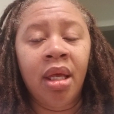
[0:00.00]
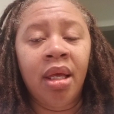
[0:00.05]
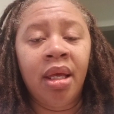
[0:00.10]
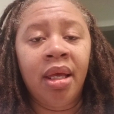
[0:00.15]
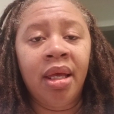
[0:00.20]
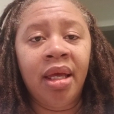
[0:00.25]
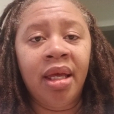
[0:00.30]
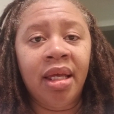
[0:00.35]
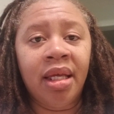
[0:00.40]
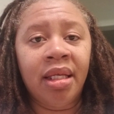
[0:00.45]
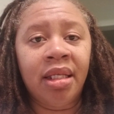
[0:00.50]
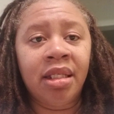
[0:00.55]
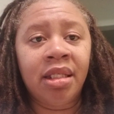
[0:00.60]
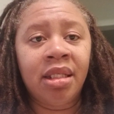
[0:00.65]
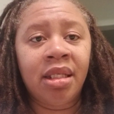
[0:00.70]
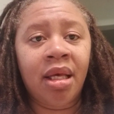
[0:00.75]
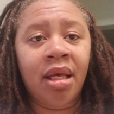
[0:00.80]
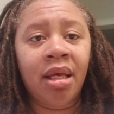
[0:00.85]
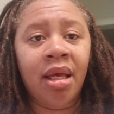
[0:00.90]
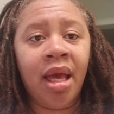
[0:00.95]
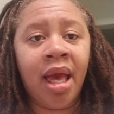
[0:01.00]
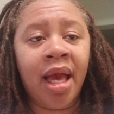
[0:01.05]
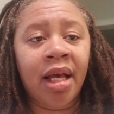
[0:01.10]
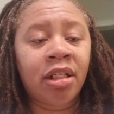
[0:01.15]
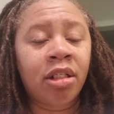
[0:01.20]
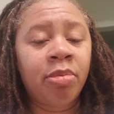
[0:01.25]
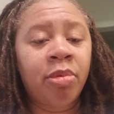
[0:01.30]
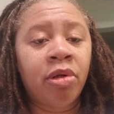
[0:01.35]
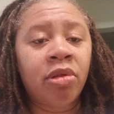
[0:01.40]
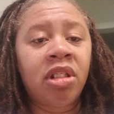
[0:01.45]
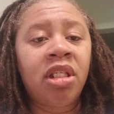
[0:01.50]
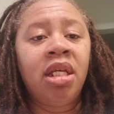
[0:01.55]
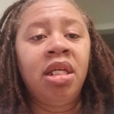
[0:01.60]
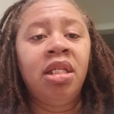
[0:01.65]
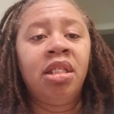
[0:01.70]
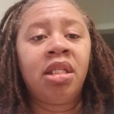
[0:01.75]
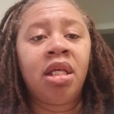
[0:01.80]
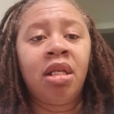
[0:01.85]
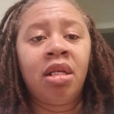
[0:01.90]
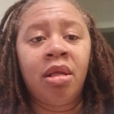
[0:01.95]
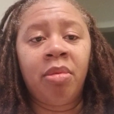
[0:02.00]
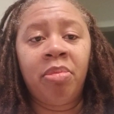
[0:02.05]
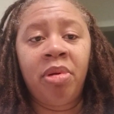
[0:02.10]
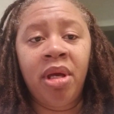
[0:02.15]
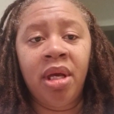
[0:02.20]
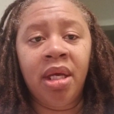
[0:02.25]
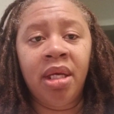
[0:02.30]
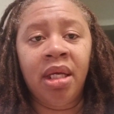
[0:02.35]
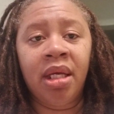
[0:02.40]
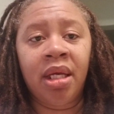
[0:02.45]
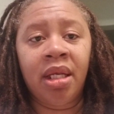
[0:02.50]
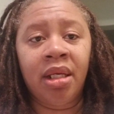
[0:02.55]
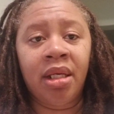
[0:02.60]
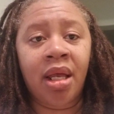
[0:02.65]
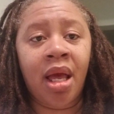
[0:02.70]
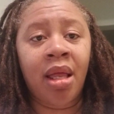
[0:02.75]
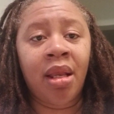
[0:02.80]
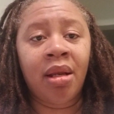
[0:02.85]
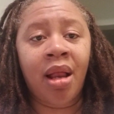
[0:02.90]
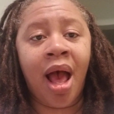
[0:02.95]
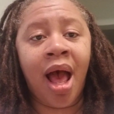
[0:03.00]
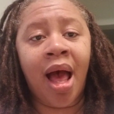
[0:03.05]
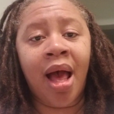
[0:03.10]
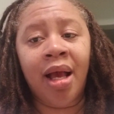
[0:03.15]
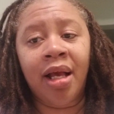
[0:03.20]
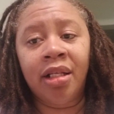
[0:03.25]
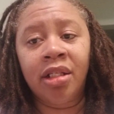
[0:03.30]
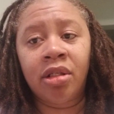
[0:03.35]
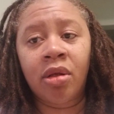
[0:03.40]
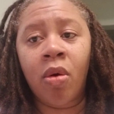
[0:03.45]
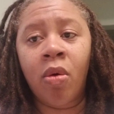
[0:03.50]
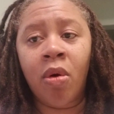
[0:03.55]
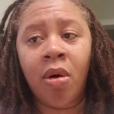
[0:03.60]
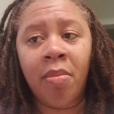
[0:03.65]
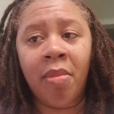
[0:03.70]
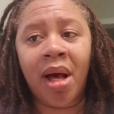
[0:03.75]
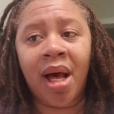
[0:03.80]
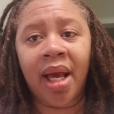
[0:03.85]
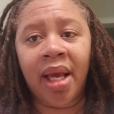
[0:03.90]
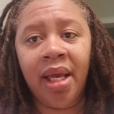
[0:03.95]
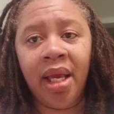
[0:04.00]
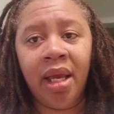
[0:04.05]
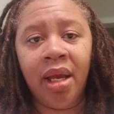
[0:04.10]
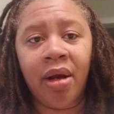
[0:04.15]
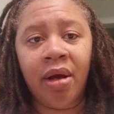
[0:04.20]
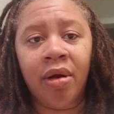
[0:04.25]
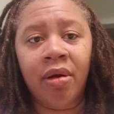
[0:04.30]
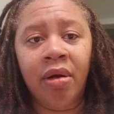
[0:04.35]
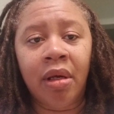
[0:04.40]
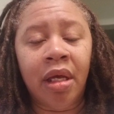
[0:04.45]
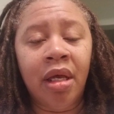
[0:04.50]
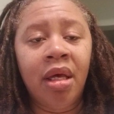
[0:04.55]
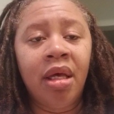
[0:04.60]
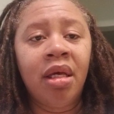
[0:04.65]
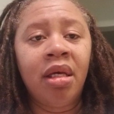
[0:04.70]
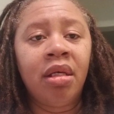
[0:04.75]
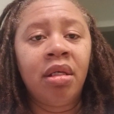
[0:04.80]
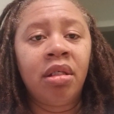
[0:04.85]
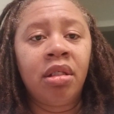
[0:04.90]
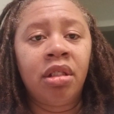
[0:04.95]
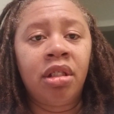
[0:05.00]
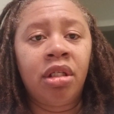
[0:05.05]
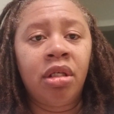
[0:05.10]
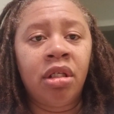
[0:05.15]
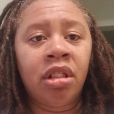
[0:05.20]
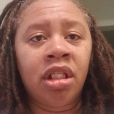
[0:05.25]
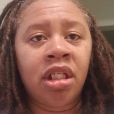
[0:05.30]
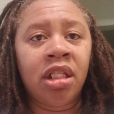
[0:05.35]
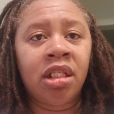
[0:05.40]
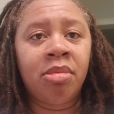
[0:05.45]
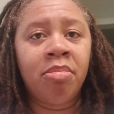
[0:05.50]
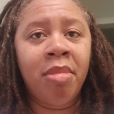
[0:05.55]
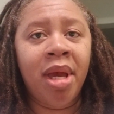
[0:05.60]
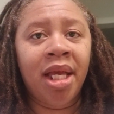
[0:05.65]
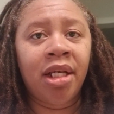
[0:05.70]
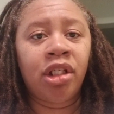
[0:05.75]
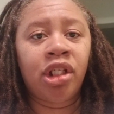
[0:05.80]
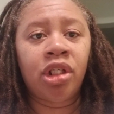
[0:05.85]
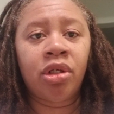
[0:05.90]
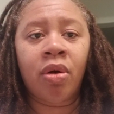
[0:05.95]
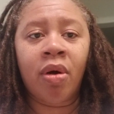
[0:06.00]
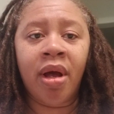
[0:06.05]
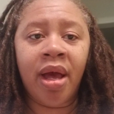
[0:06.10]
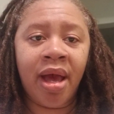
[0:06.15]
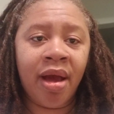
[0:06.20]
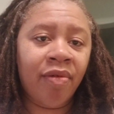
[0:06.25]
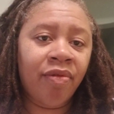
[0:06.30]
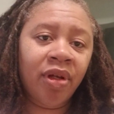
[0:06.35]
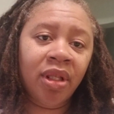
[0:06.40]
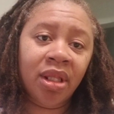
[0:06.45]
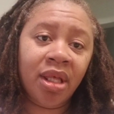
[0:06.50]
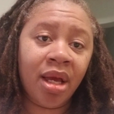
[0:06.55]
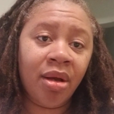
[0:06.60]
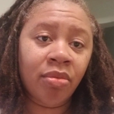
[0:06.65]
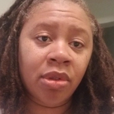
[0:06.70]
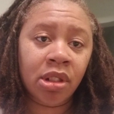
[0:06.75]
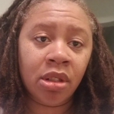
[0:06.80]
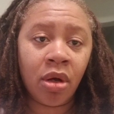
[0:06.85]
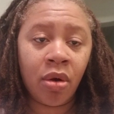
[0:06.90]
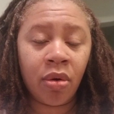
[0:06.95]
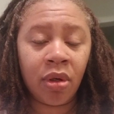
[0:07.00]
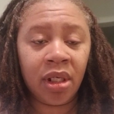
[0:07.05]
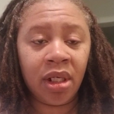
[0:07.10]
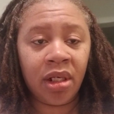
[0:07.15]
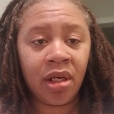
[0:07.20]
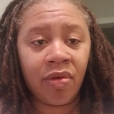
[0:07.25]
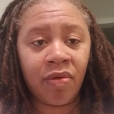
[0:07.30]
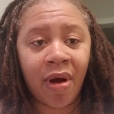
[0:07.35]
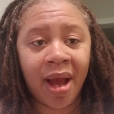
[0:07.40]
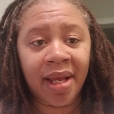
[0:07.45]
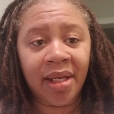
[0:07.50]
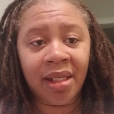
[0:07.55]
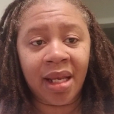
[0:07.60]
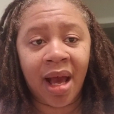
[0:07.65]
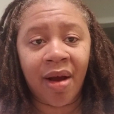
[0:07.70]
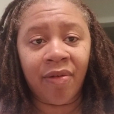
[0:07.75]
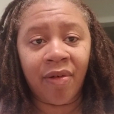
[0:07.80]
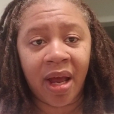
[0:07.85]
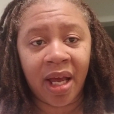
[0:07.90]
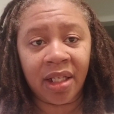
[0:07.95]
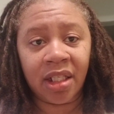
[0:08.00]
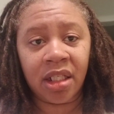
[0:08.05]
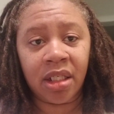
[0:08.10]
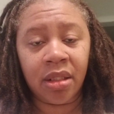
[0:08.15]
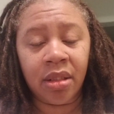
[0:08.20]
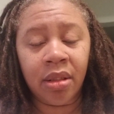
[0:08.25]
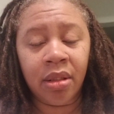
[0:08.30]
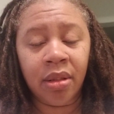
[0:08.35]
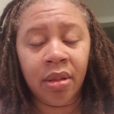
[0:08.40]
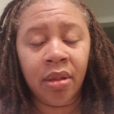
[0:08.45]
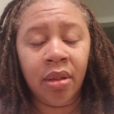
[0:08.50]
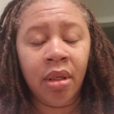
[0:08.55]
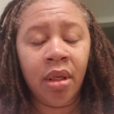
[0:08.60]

his expertise and opinion and eyes on my hair to just make sure everything was going in the right direction.